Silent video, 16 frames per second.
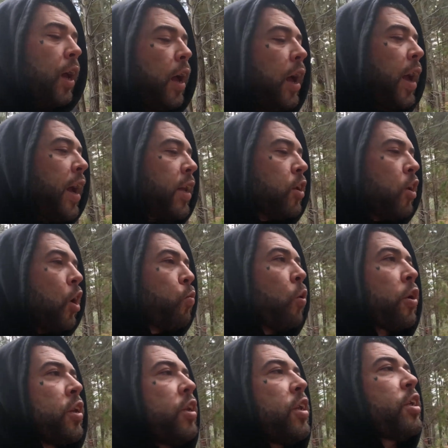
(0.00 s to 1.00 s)
and I
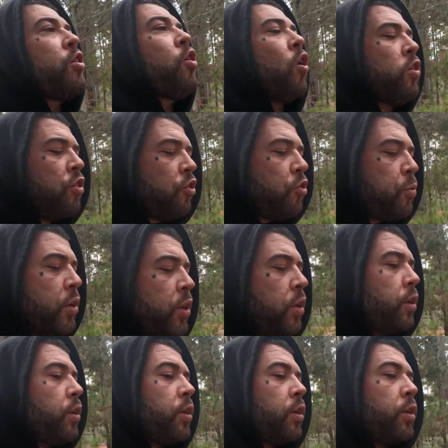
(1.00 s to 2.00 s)
wanted acknowledgement